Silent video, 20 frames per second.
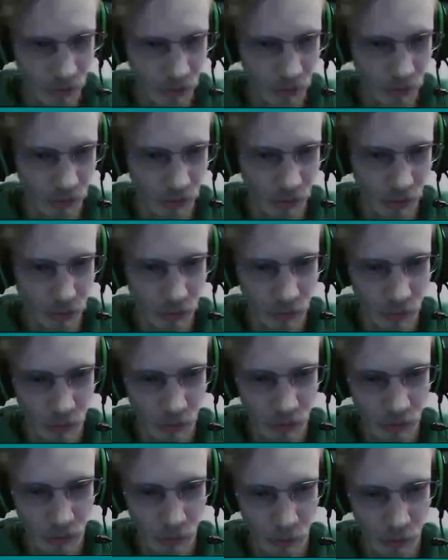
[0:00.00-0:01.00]
So
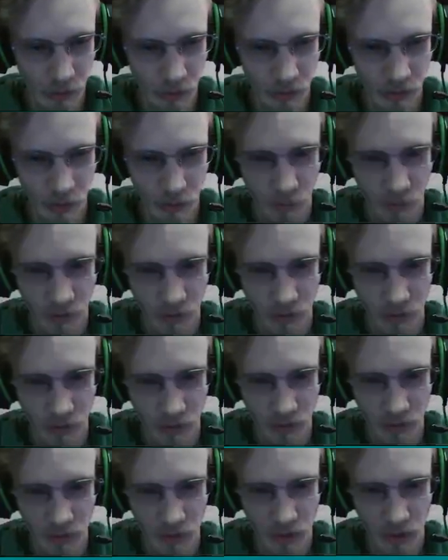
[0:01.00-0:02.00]
I'm gonna start with this
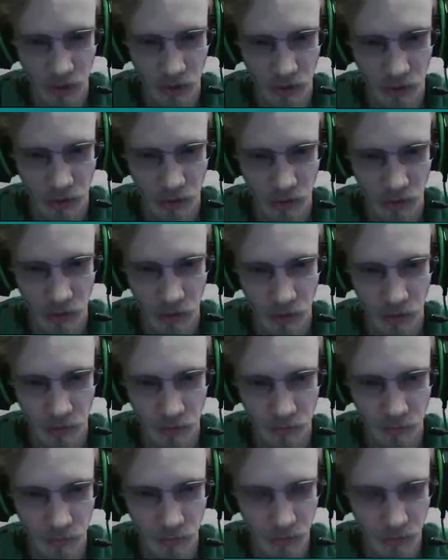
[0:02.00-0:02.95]
scene, this shot,